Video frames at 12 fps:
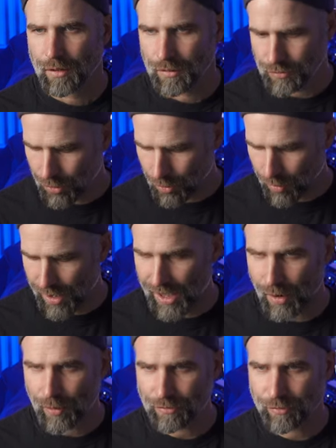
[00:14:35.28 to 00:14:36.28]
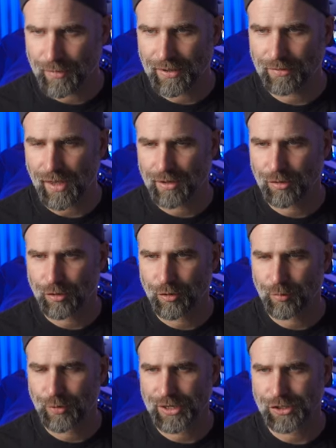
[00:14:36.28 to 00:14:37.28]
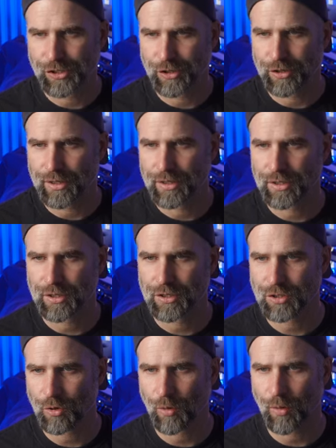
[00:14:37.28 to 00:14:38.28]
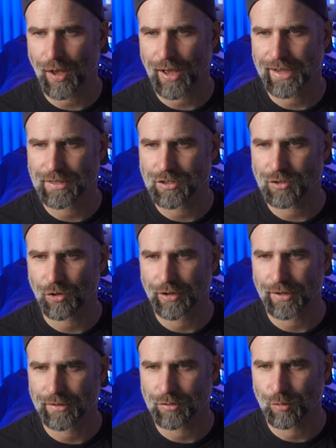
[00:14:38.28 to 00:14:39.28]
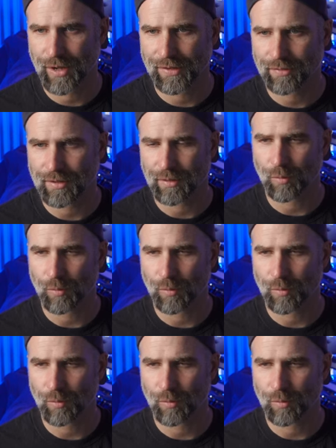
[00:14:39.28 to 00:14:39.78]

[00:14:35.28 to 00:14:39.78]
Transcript: So I will ferment under pressure, so I can start at twenty.